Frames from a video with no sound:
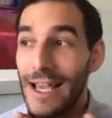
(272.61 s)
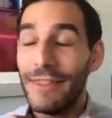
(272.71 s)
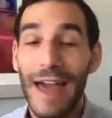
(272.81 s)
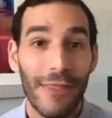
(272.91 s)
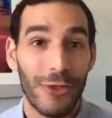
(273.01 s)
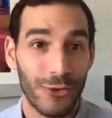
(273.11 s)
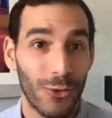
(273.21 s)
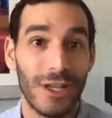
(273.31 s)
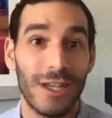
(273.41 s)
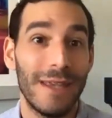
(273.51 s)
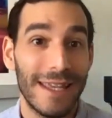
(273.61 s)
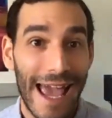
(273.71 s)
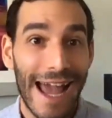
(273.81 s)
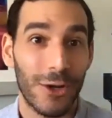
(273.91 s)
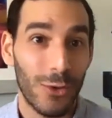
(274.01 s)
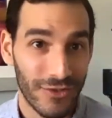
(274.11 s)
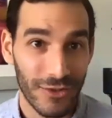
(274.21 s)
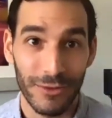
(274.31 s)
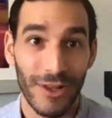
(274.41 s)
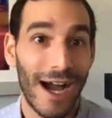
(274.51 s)
that there's going to be an adequate
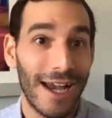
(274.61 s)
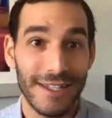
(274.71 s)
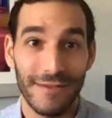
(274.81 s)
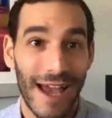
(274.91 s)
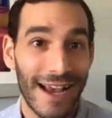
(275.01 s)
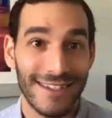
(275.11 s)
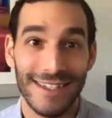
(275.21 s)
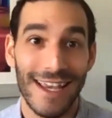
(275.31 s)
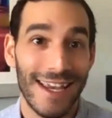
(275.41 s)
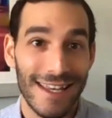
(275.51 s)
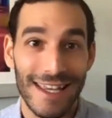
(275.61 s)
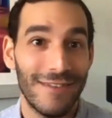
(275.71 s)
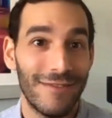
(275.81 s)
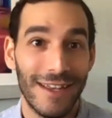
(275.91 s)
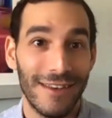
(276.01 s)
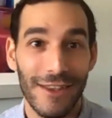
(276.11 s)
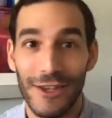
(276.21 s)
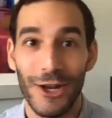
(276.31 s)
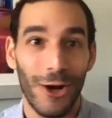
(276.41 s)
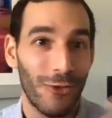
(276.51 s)
supply to vaccinate even,
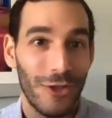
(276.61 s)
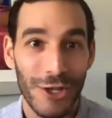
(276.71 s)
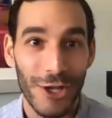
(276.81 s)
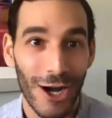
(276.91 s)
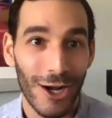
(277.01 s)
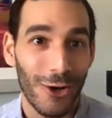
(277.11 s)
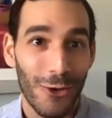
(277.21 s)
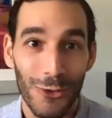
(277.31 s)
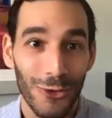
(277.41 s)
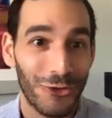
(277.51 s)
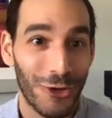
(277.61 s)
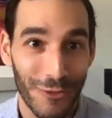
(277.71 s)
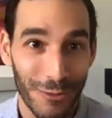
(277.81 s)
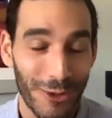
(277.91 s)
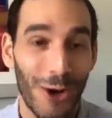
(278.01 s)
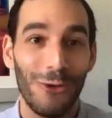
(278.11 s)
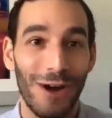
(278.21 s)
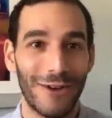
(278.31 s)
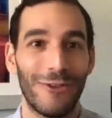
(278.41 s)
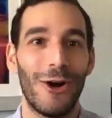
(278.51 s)
the young, cool surfer bro,
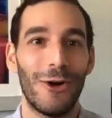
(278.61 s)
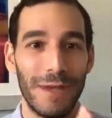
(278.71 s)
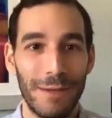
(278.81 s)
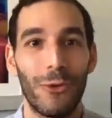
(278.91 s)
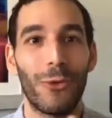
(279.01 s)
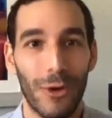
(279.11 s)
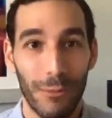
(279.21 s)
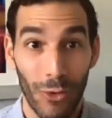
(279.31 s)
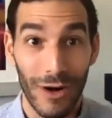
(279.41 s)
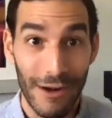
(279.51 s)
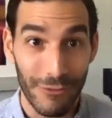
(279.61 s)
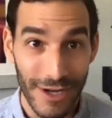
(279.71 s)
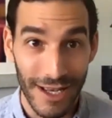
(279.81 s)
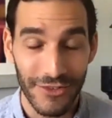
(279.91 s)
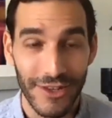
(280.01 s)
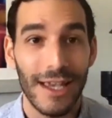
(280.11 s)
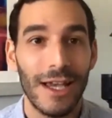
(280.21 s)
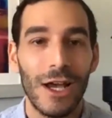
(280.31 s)
let alone people who are more at risk.